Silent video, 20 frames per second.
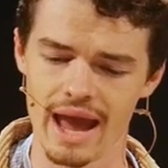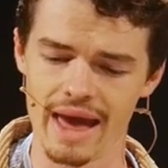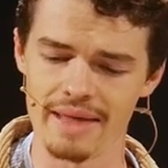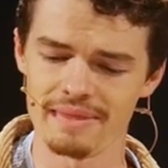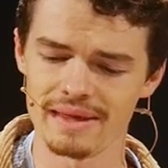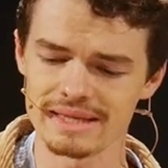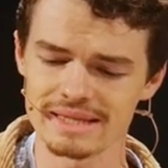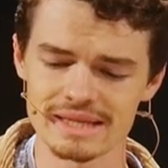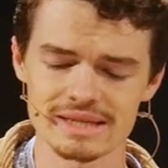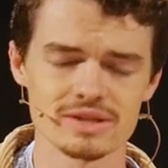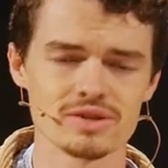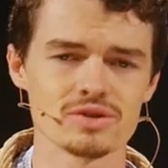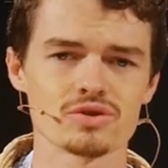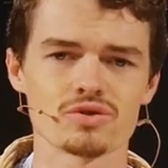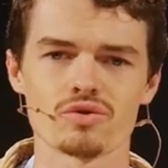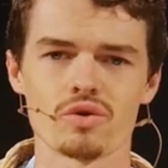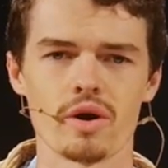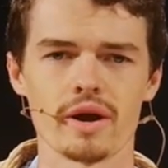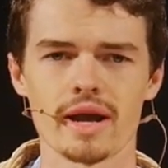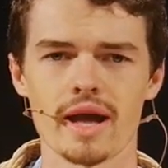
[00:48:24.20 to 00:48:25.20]
And this is
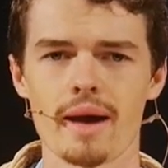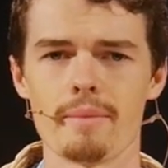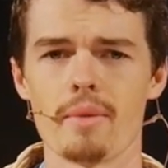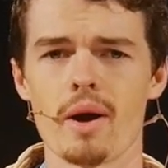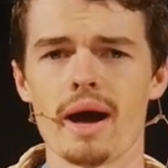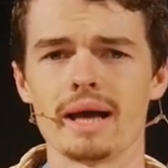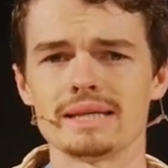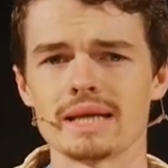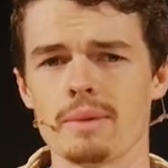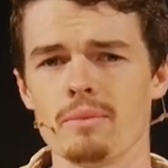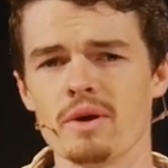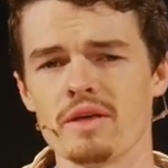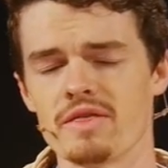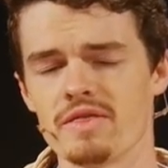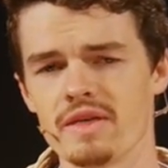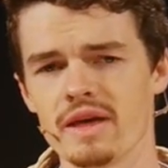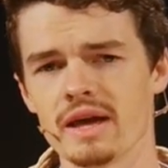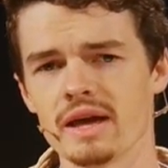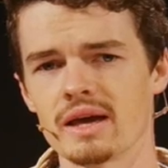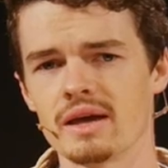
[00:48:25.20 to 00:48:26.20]
destroying our minds. And we
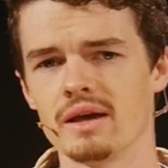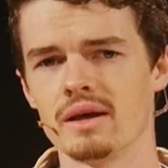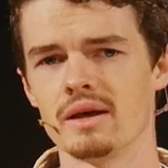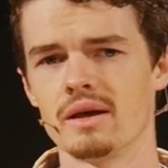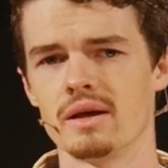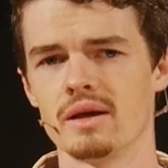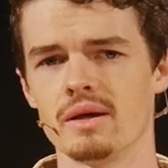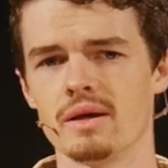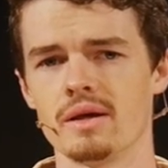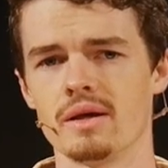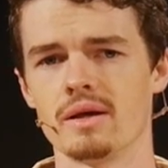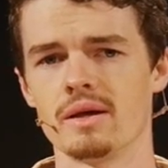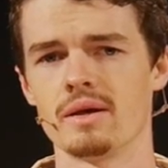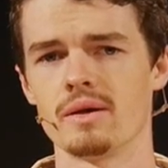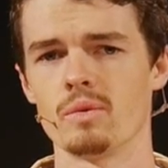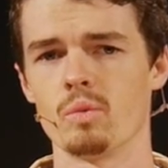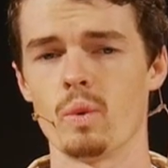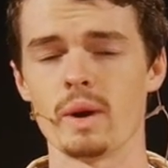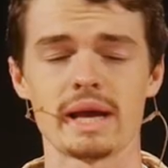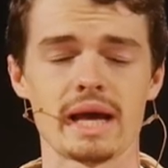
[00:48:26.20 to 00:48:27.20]
think
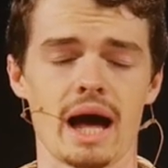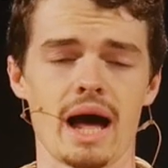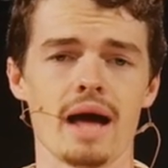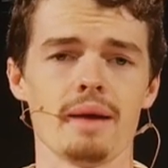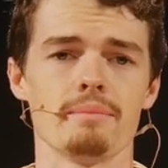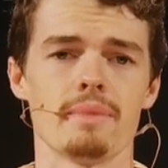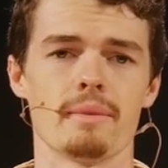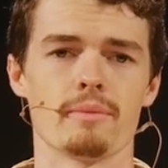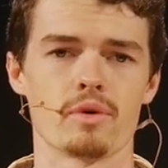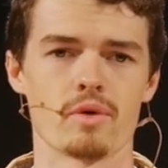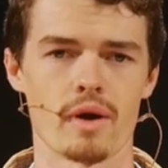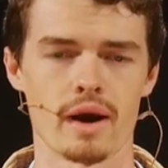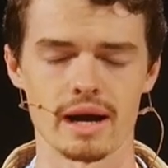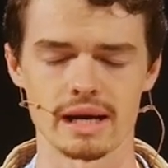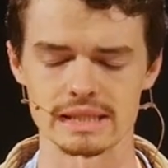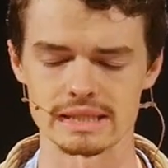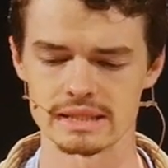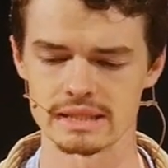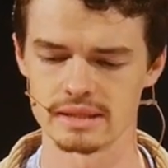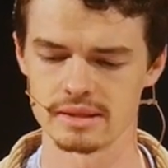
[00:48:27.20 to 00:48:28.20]
we can't
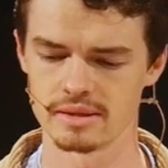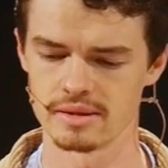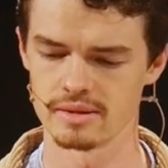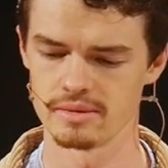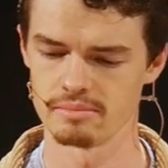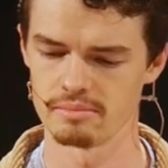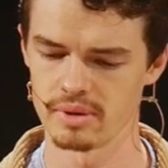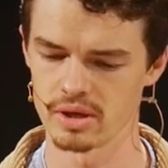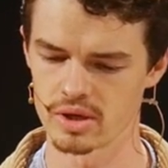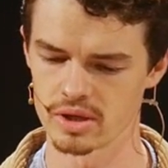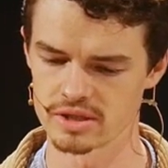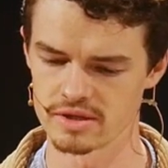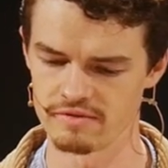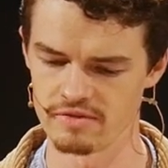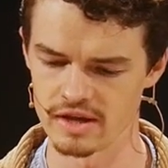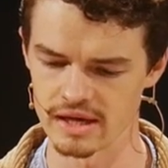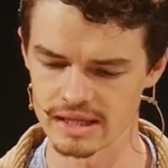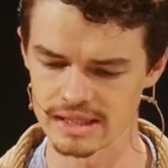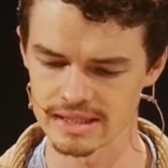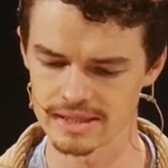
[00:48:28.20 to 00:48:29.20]
memorize because of
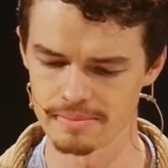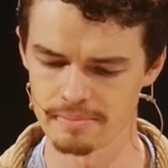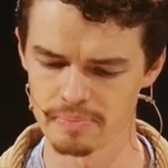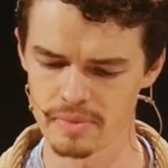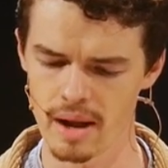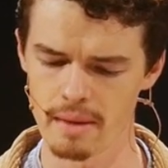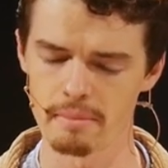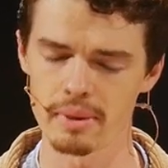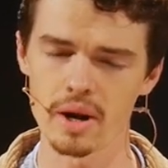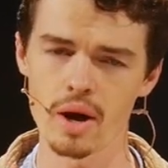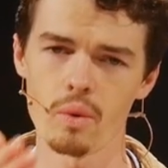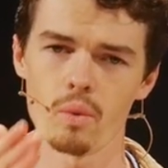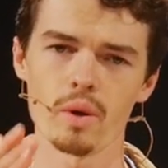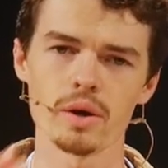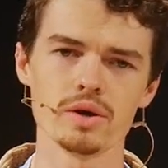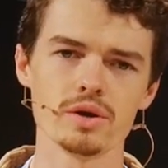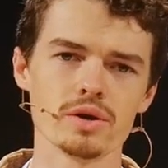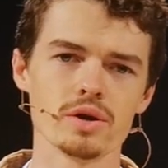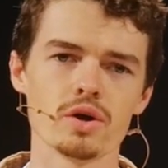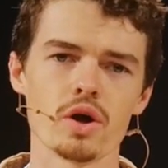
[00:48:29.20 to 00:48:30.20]
this. But I
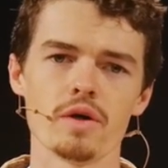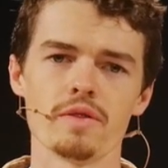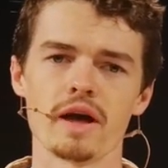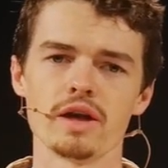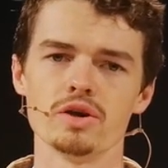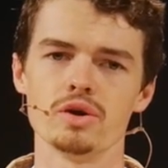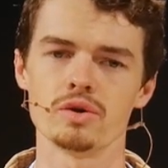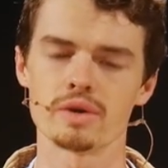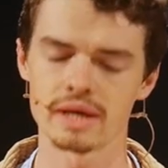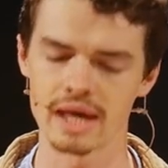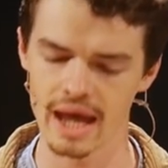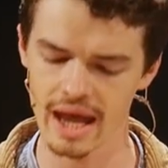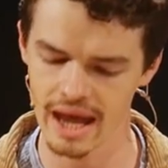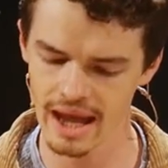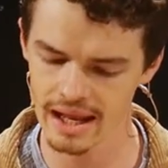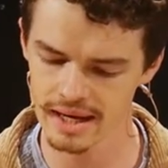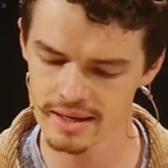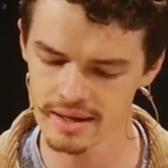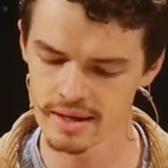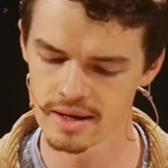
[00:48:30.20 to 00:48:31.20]
want you to know that you
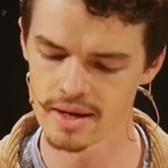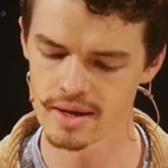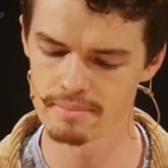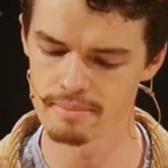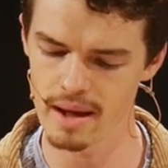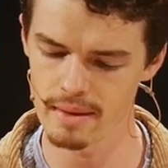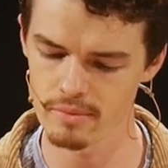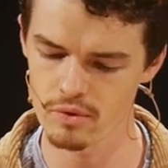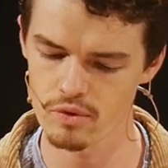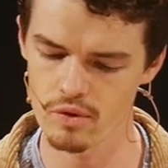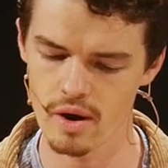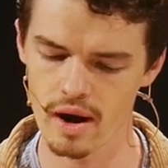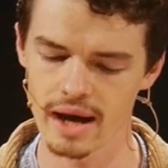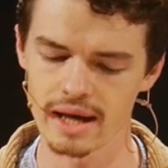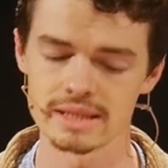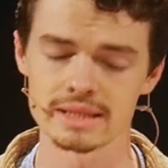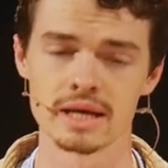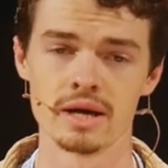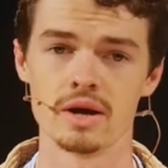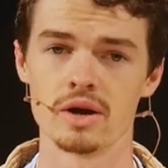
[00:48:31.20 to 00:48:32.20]
can
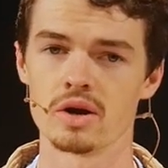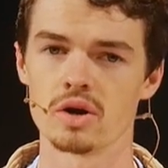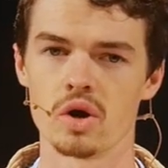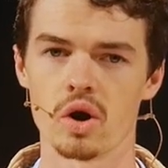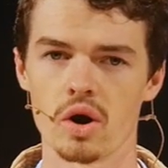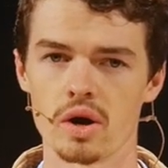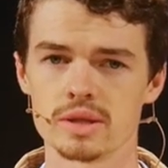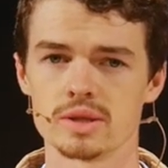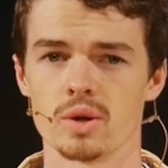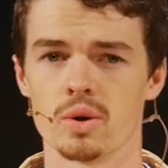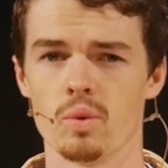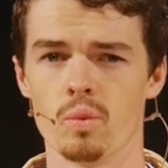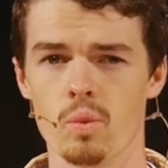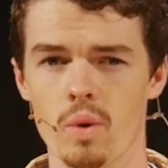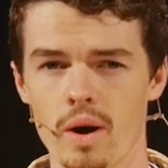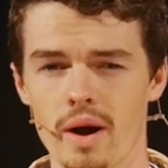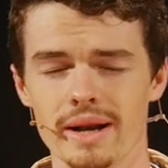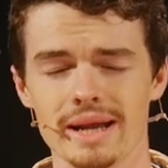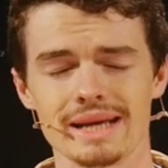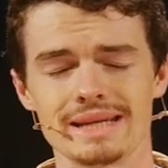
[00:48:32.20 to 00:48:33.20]
memorize God's
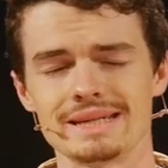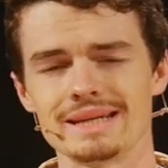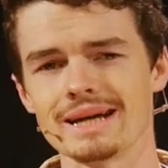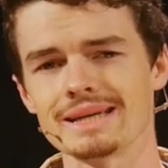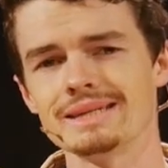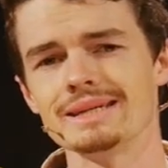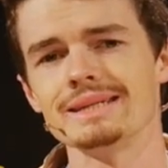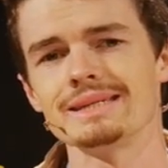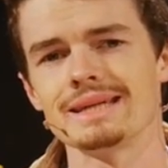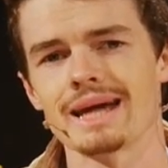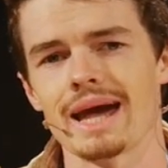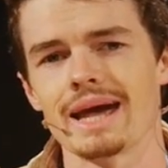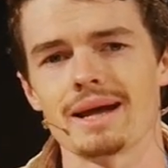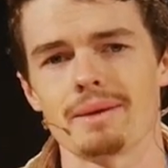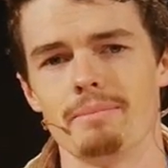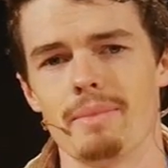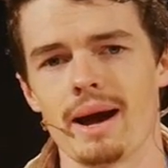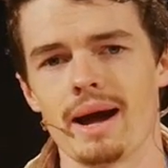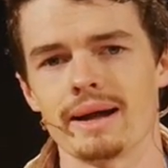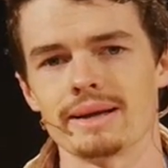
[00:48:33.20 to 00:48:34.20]
word. It doesn't
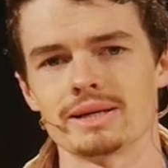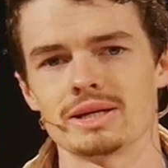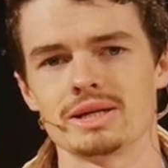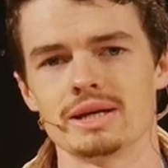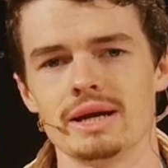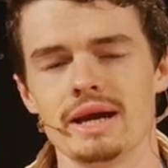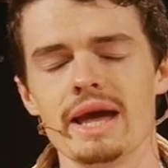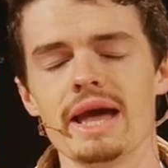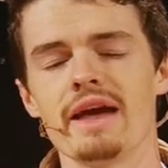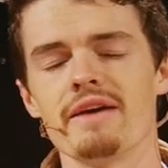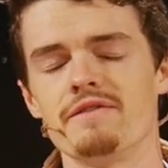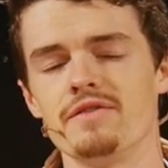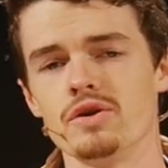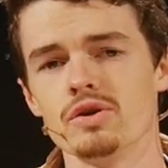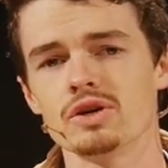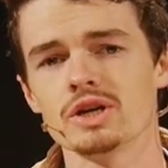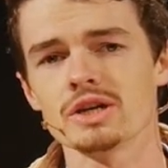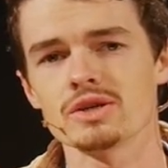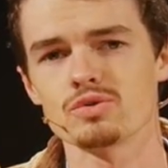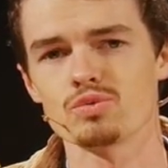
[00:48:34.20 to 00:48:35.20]
take much. If
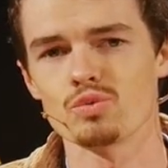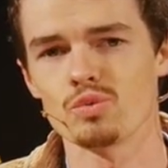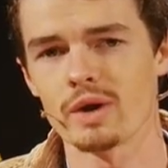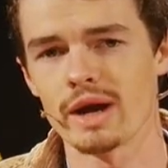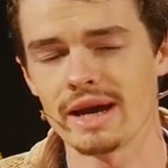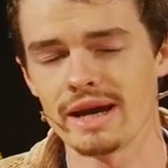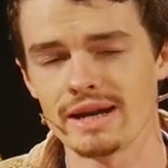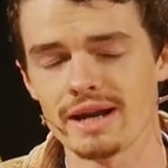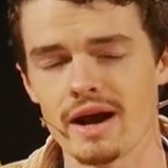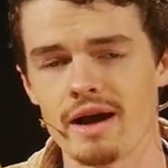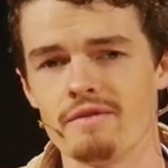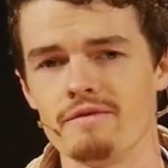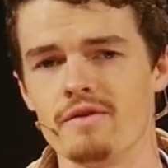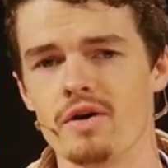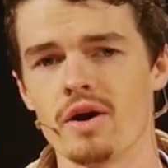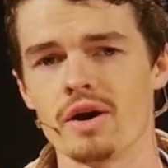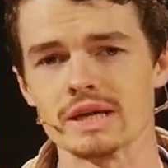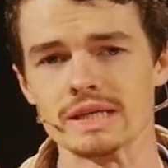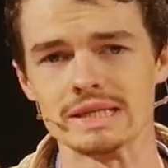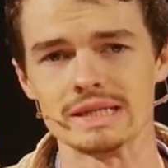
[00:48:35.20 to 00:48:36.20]
you just read a
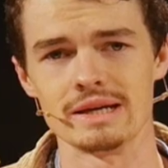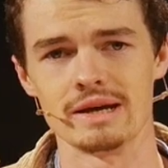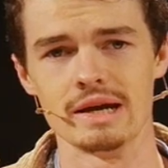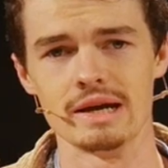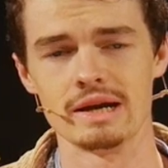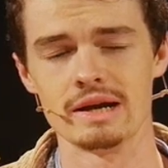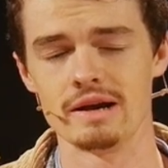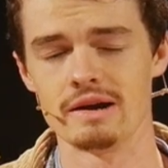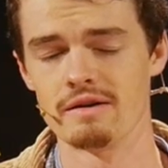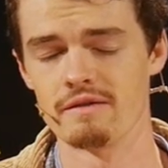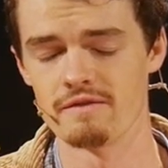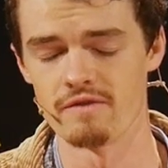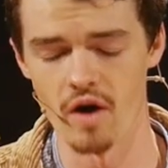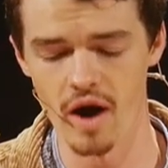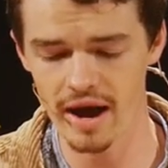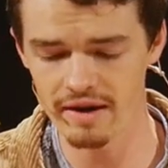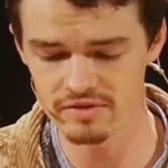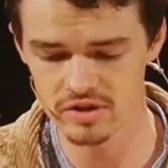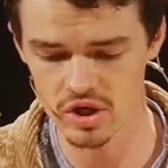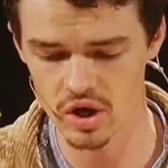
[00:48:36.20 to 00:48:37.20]
verse
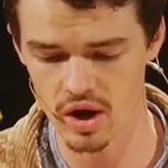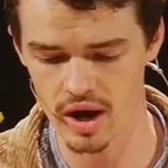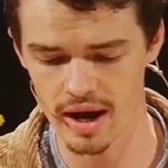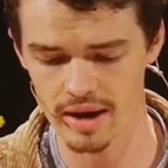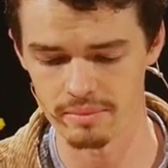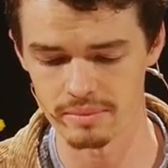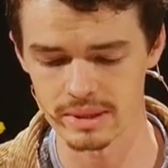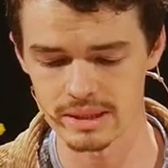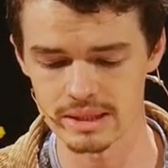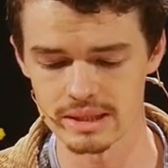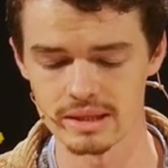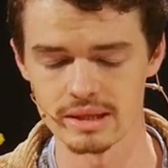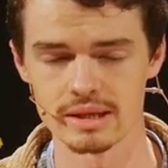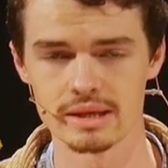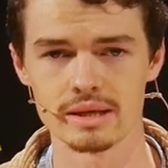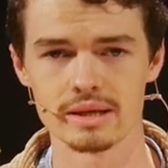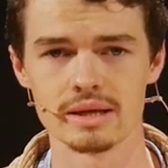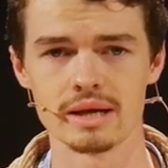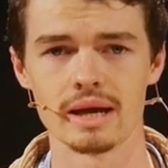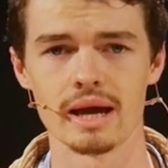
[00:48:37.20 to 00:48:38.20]
5 times,
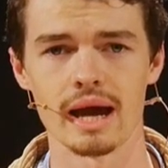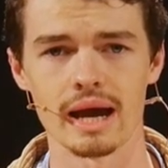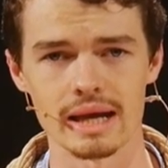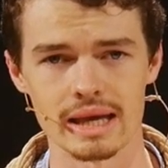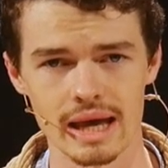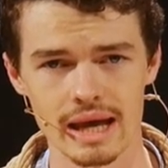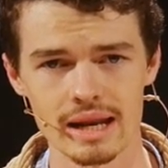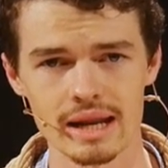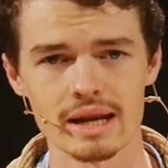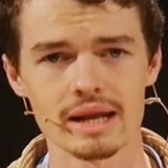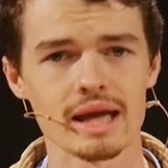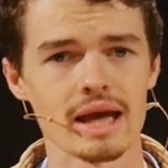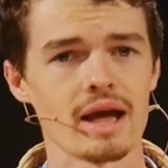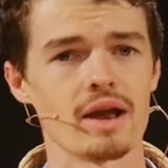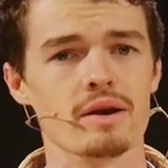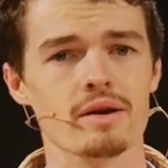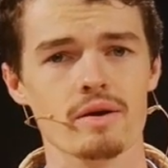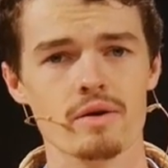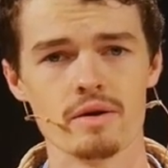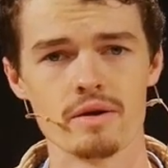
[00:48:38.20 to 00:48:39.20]
again and
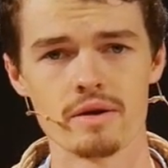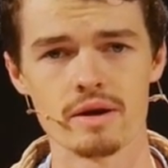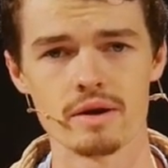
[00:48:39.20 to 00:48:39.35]
again,